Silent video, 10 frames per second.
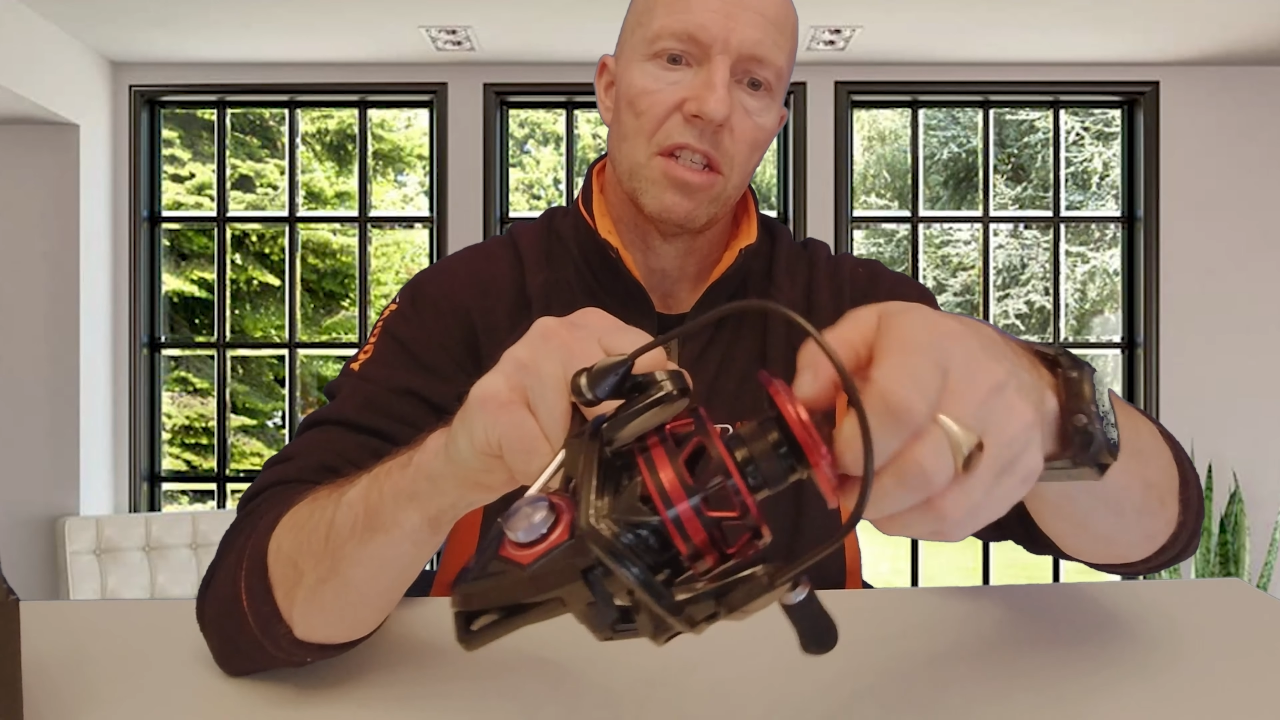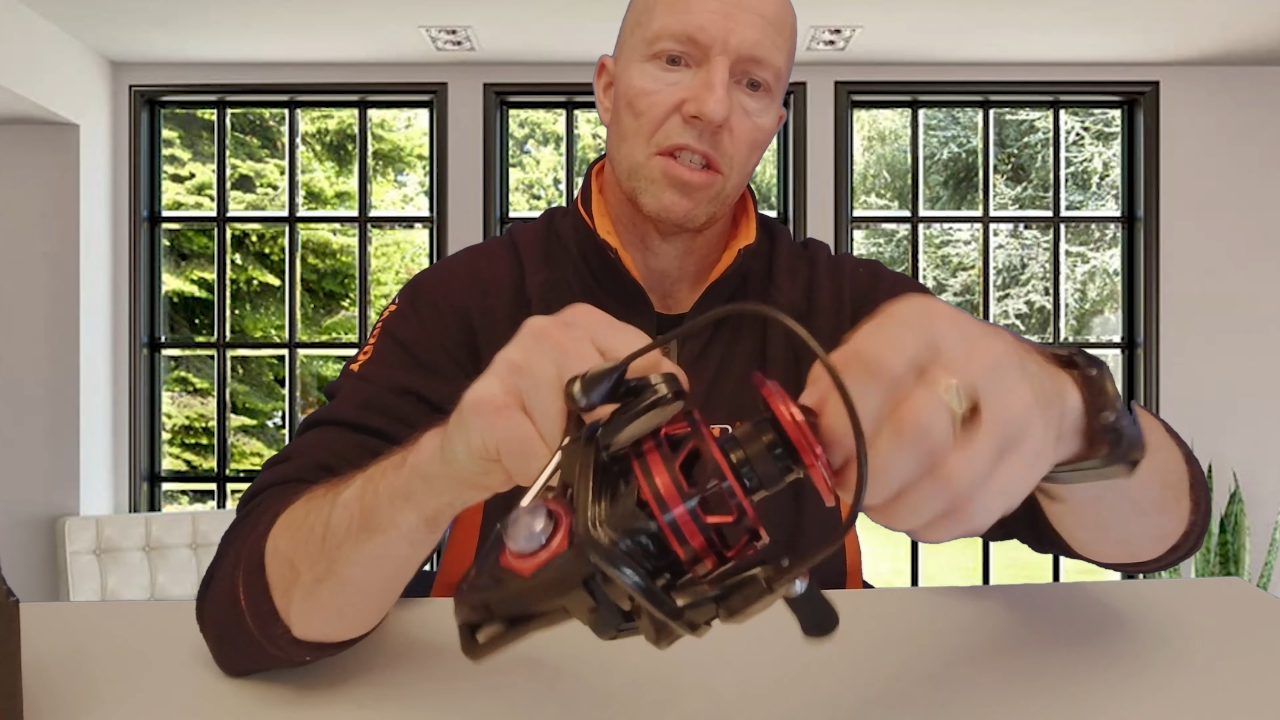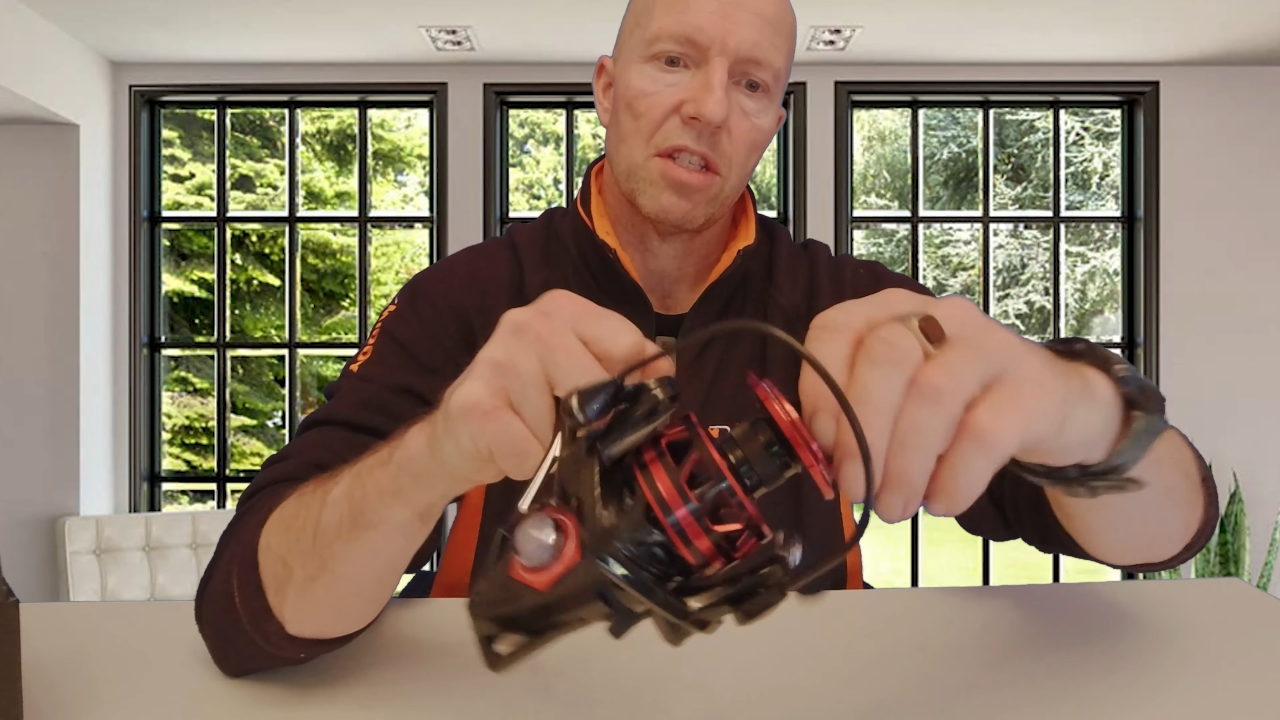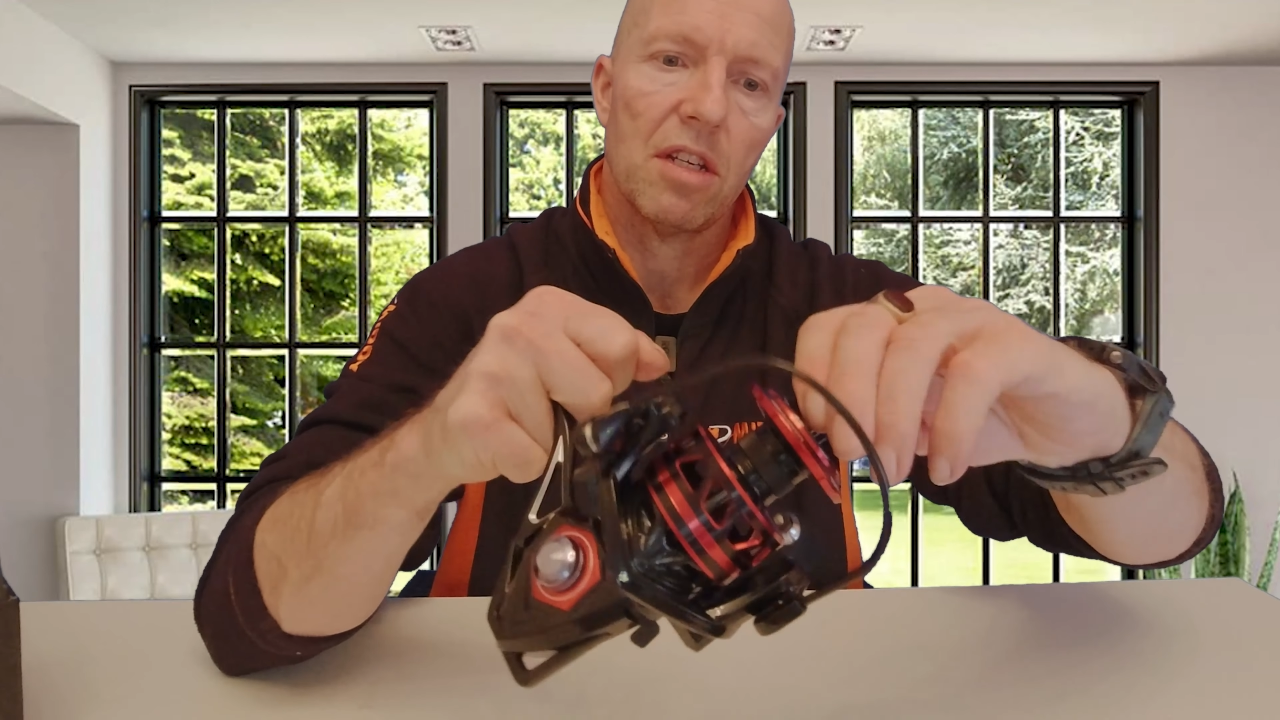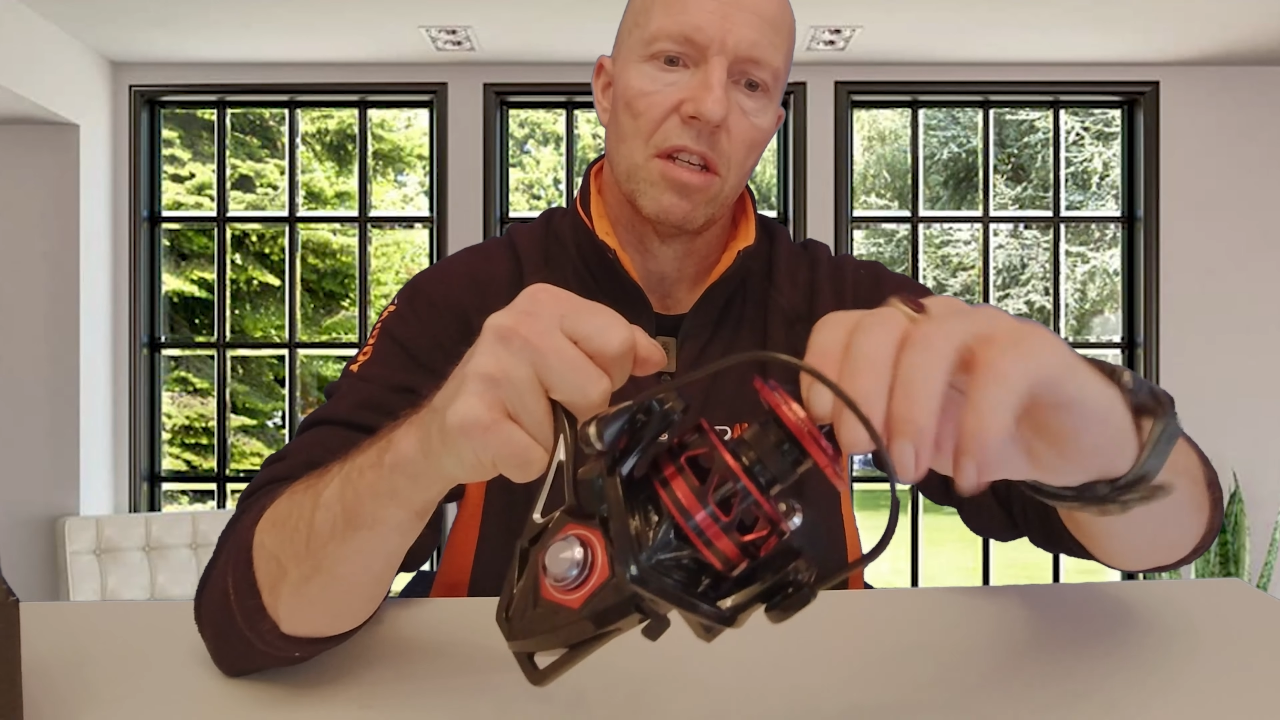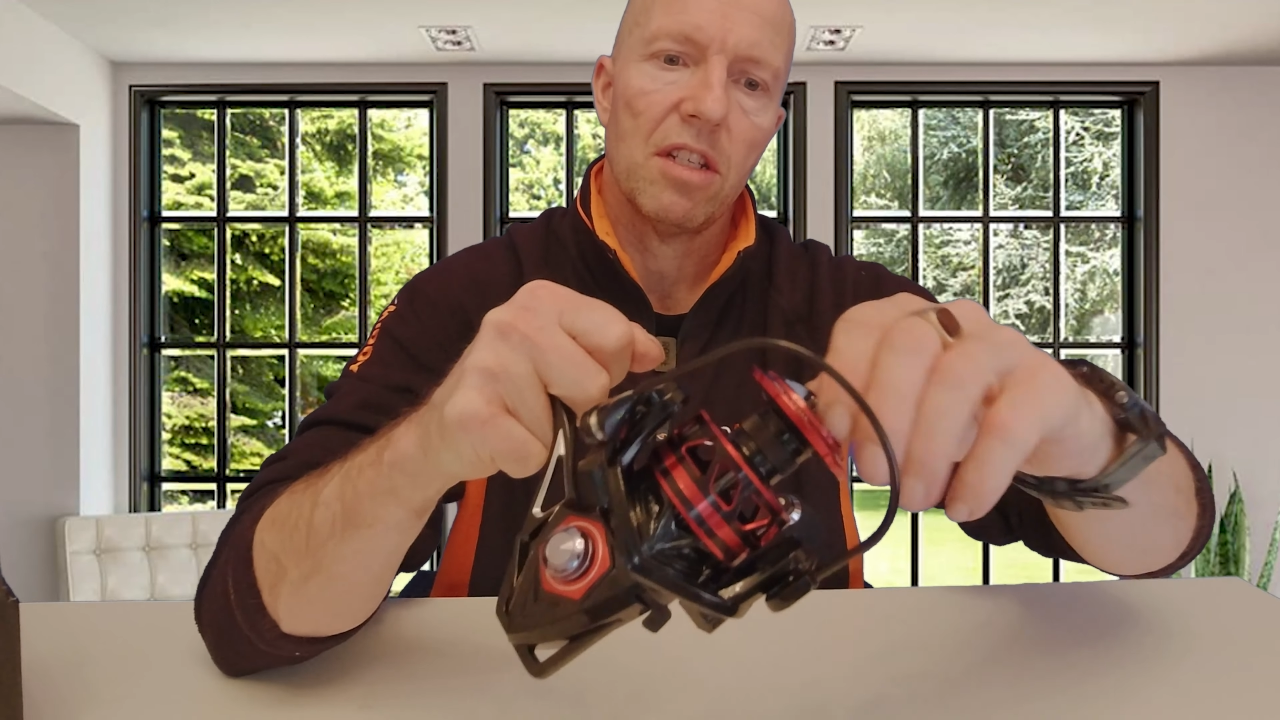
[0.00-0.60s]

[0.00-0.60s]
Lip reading: it's